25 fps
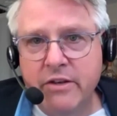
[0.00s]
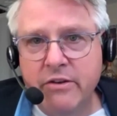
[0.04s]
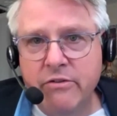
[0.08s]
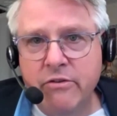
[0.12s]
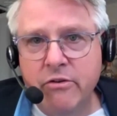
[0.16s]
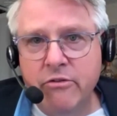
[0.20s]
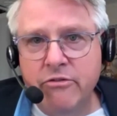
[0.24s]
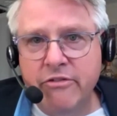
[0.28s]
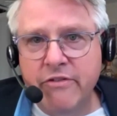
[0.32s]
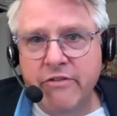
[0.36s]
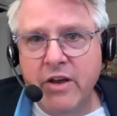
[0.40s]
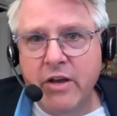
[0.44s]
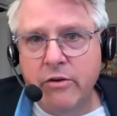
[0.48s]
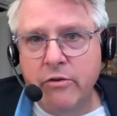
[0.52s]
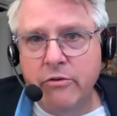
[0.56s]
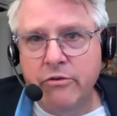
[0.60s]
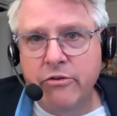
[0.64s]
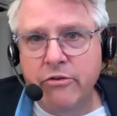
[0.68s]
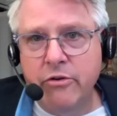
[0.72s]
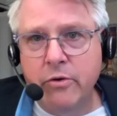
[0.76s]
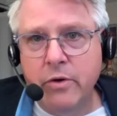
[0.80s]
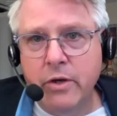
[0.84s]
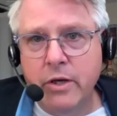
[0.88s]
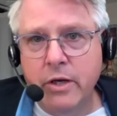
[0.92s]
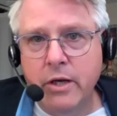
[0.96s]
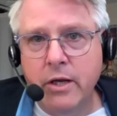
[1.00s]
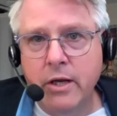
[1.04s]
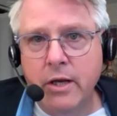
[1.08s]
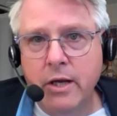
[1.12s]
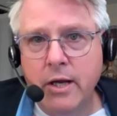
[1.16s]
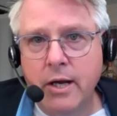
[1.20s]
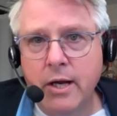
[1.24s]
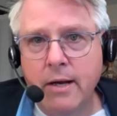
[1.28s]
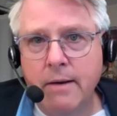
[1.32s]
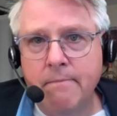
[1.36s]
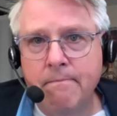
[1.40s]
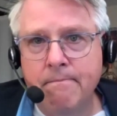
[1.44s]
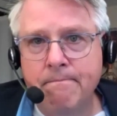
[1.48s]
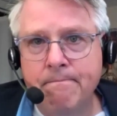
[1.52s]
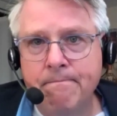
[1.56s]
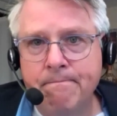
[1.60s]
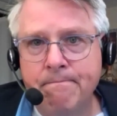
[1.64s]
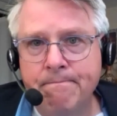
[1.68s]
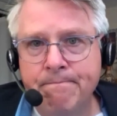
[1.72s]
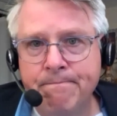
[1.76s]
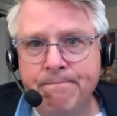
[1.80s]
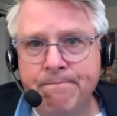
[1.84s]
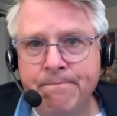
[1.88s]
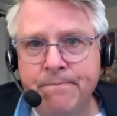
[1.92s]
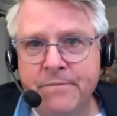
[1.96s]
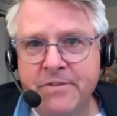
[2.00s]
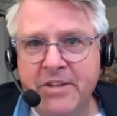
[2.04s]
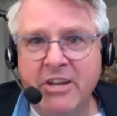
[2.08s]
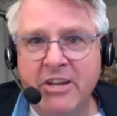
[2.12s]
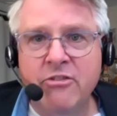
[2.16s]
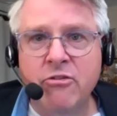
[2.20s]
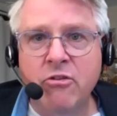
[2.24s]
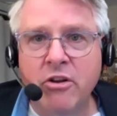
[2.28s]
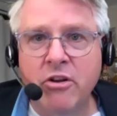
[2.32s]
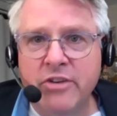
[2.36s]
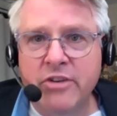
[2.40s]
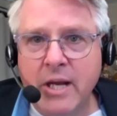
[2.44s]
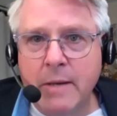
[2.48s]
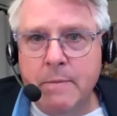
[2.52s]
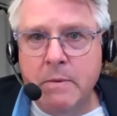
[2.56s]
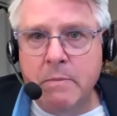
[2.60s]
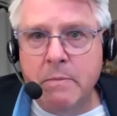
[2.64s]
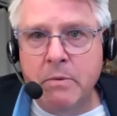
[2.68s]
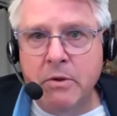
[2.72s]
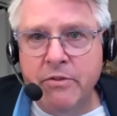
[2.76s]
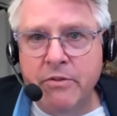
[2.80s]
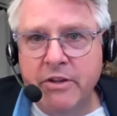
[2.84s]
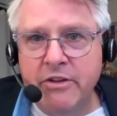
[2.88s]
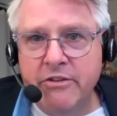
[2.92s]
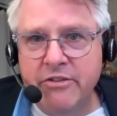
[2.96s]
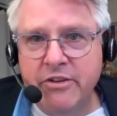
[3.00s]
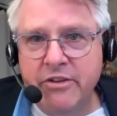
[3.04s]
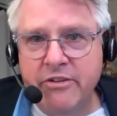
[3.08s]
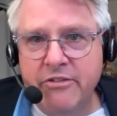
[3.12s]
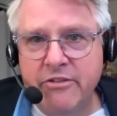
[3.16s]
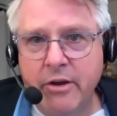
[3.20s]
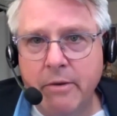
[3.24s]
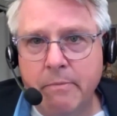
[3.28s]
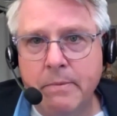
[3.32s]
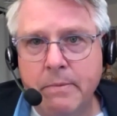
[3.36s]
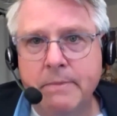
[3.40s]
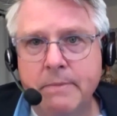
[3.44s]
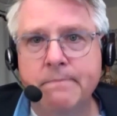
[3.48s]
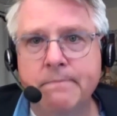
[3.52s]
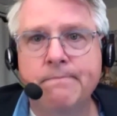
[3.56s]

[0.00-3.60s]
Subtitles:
There's a value to it. It takes a long time to build these things up.